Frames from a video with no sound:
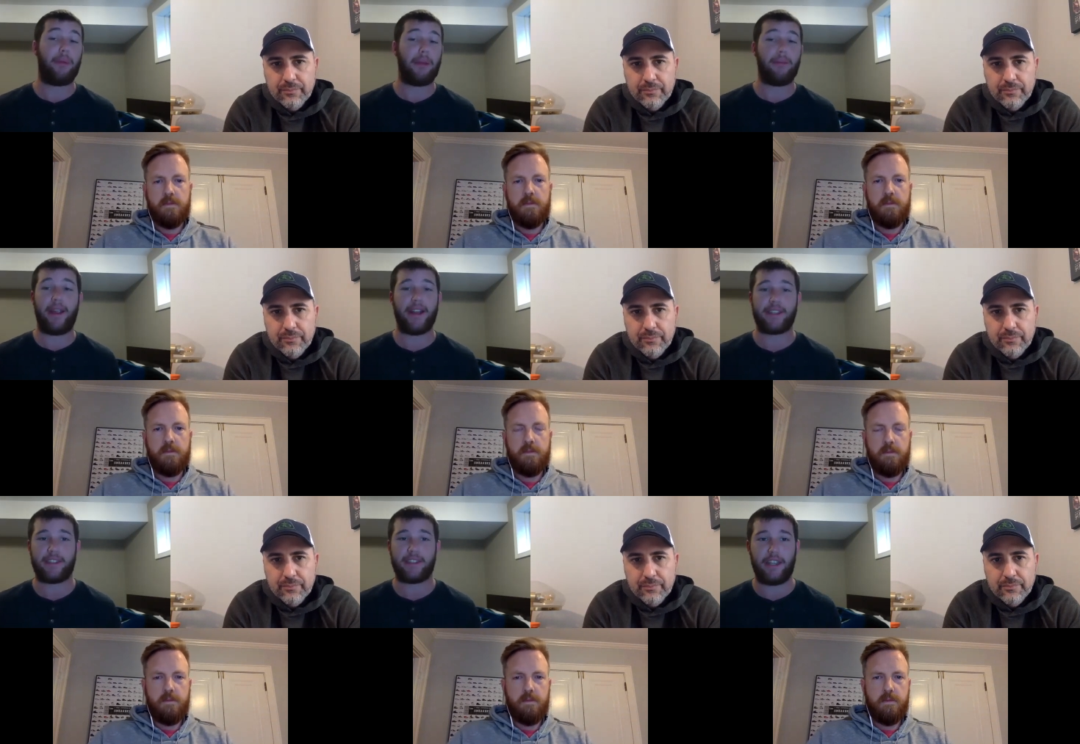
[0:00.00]
Speaker 1: my guess is
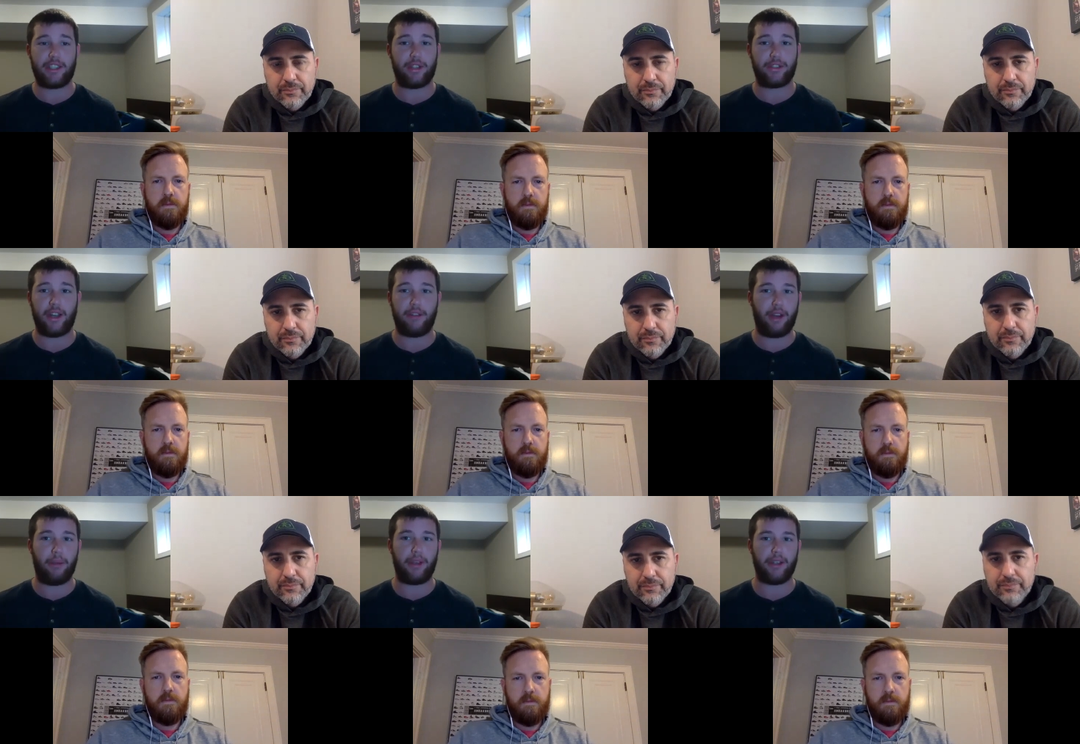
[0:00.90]
that he just goes to the NFL
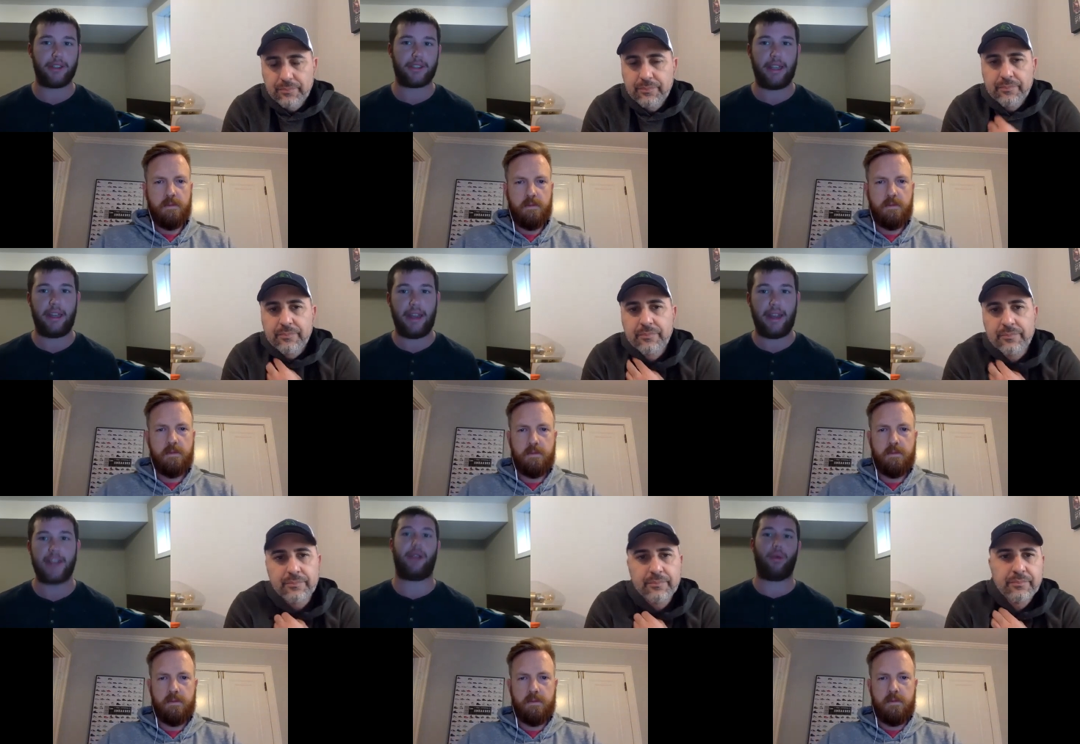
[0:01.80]
because he has
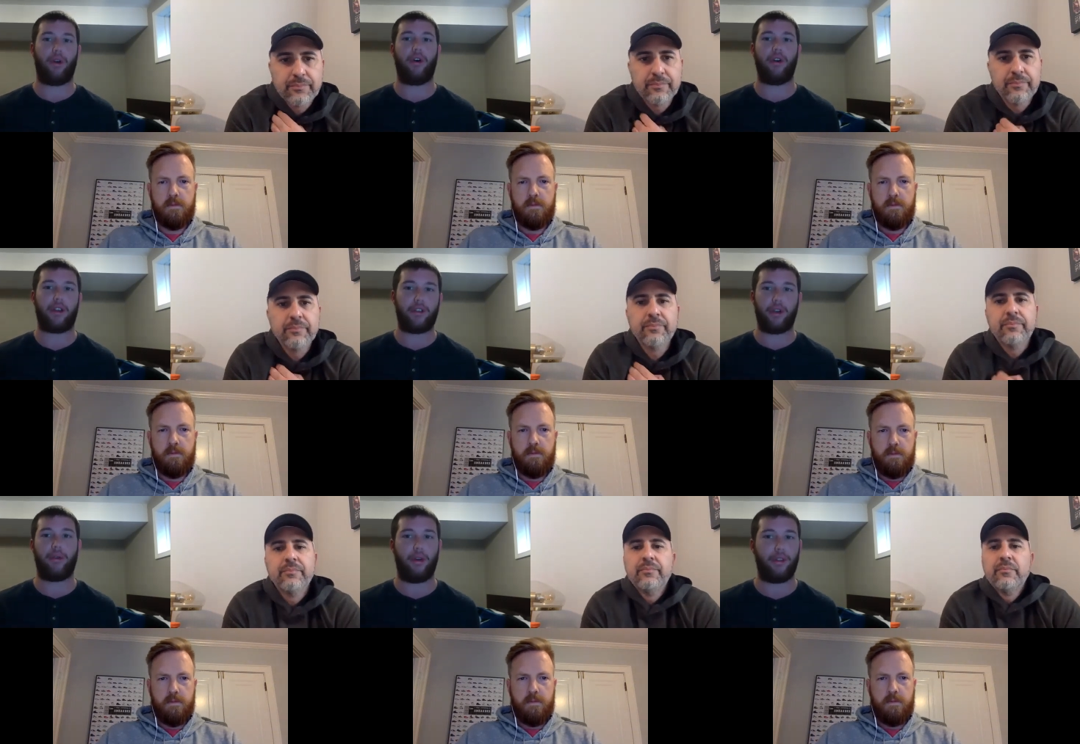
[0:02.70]
a role, a clear
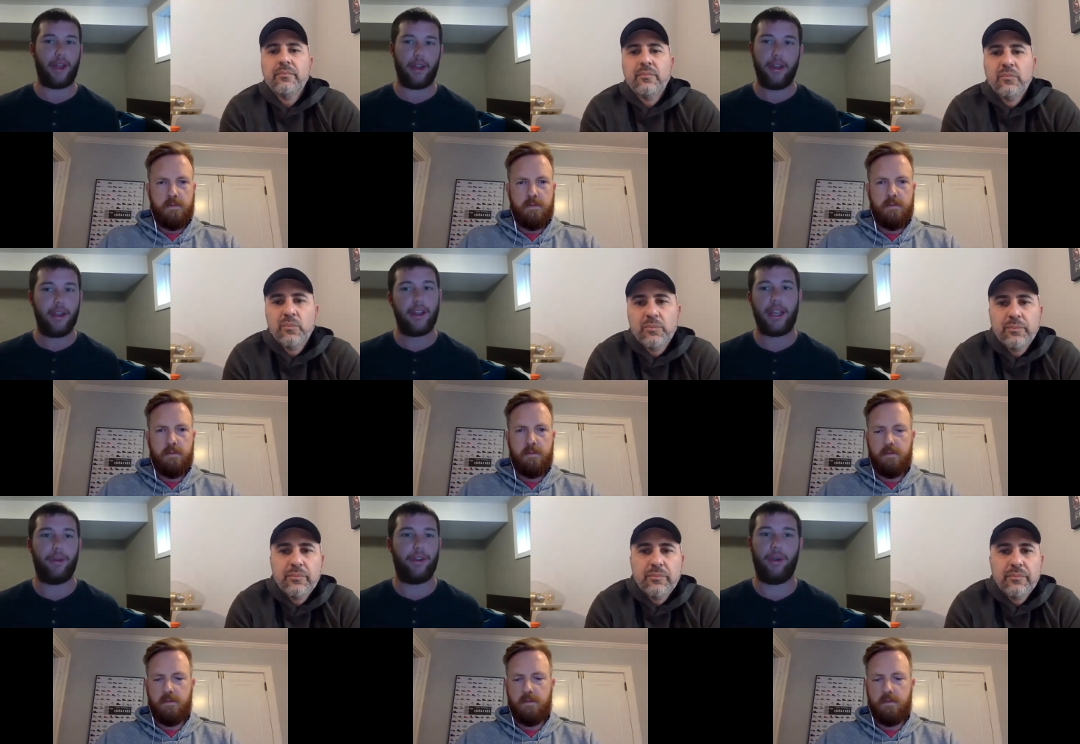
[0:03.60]
role that he would
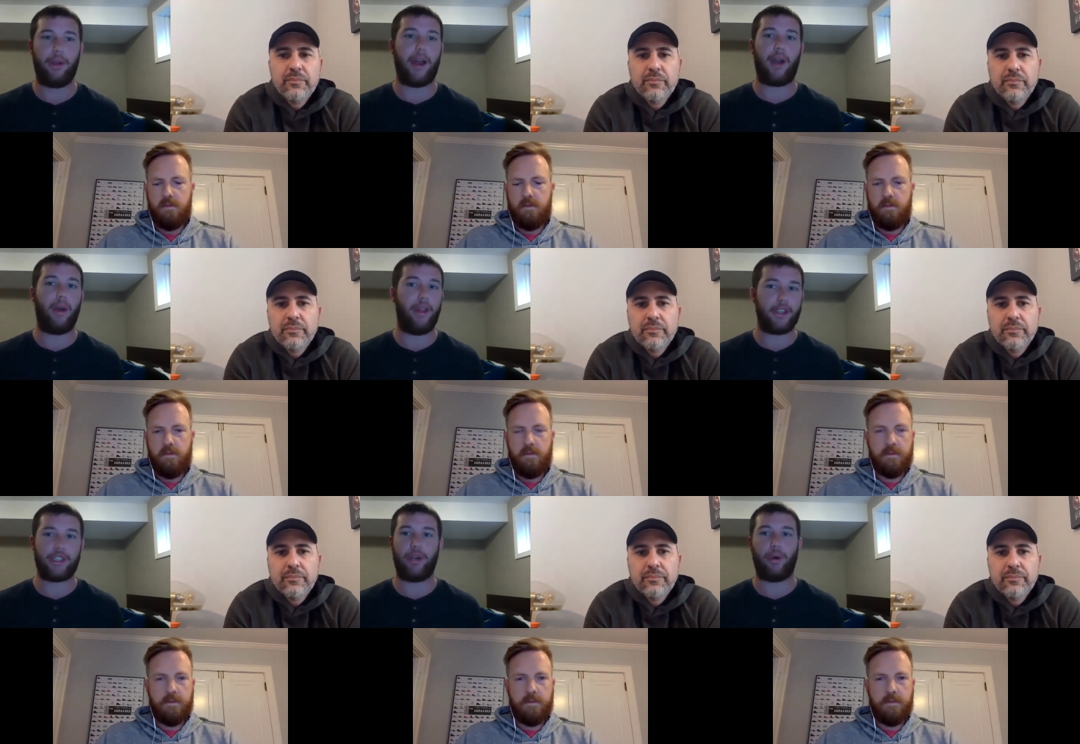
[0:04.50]
do no matter what this
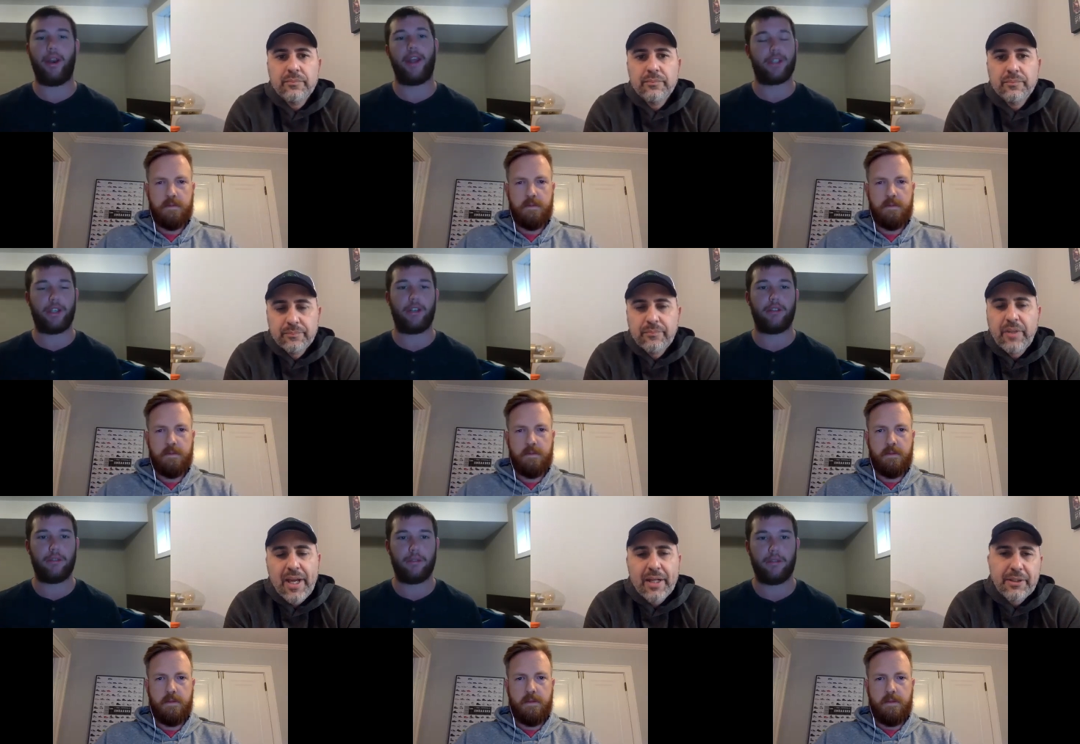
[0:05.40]
year or next year.
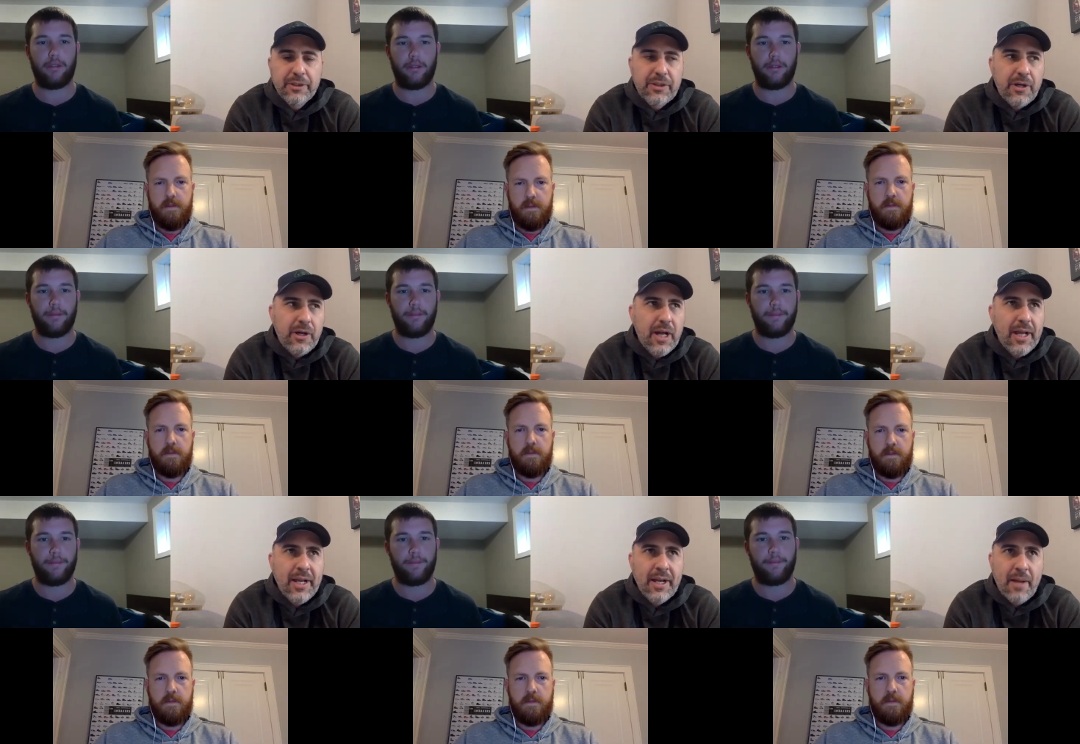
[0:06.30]
Speaker 2: Yeah, good call.
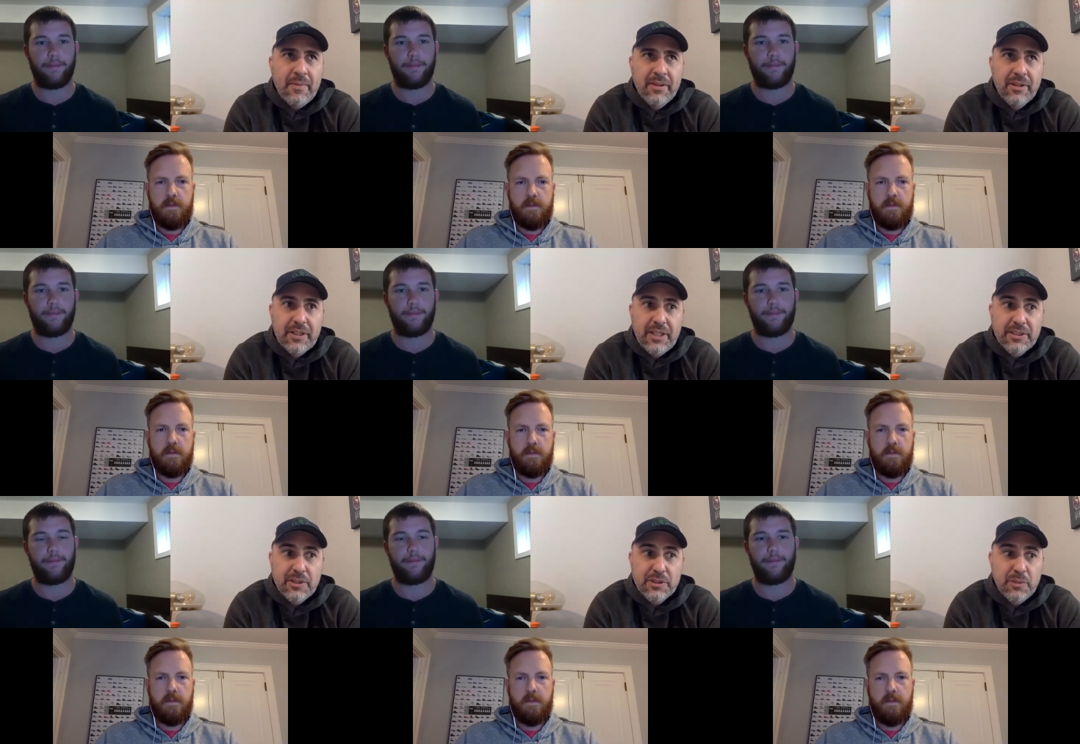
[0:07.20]
I, and I mean, look,
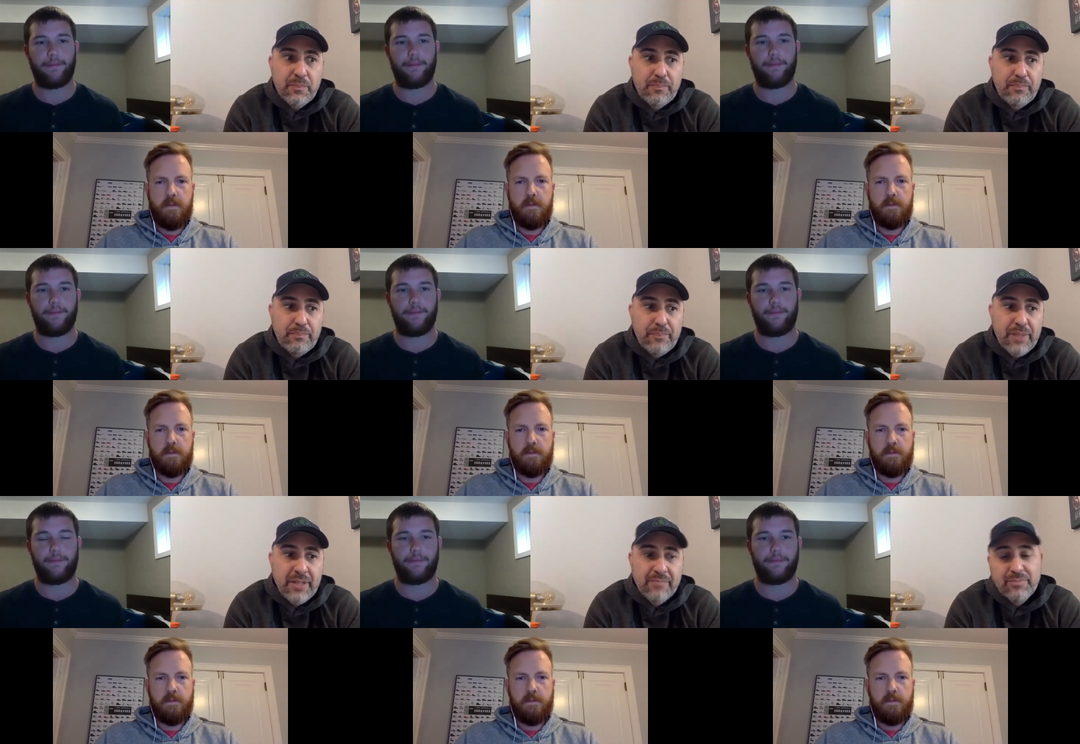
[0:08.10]
he's also
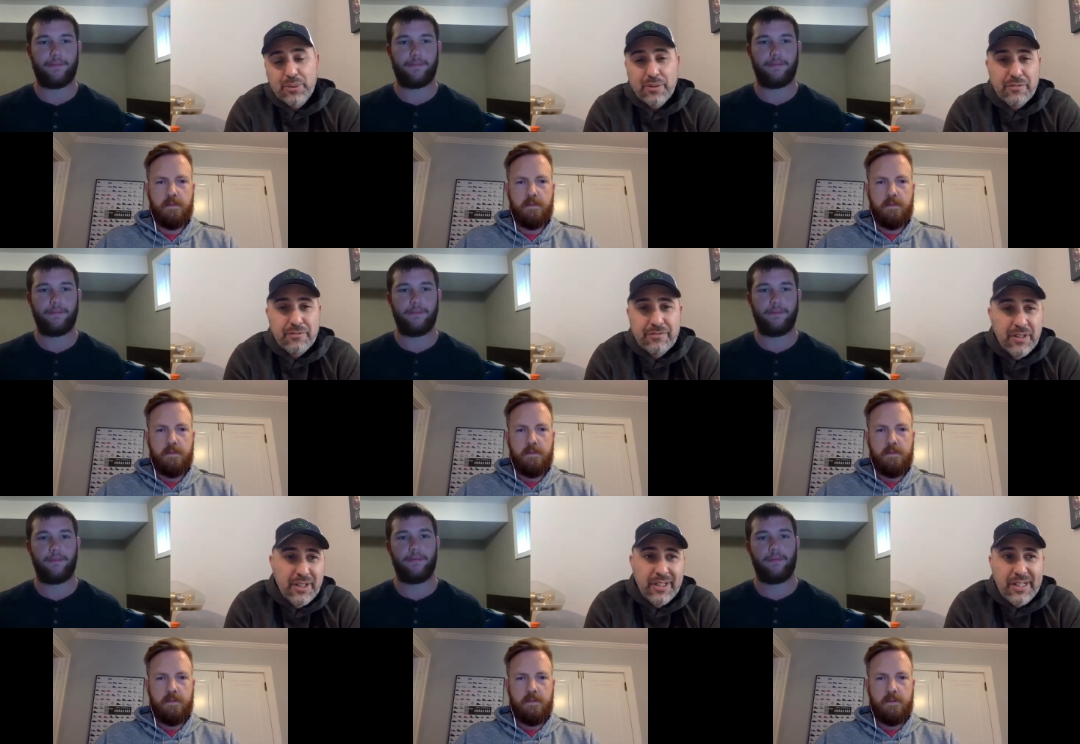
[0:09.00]
been sort of,
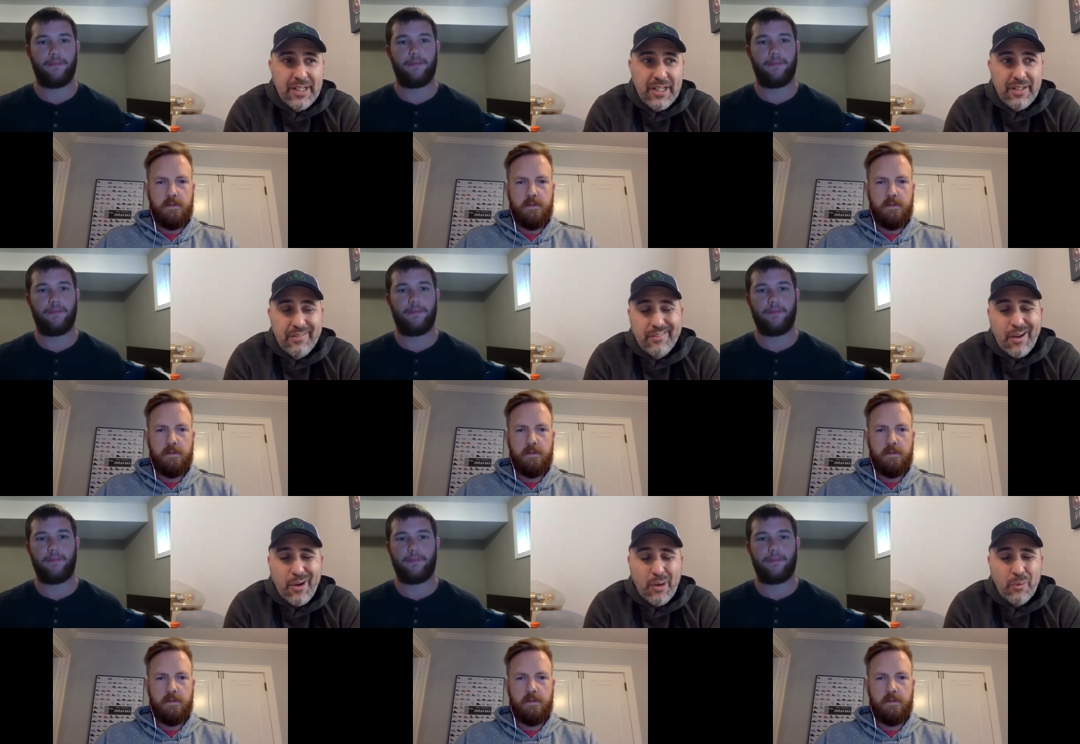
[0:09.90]
I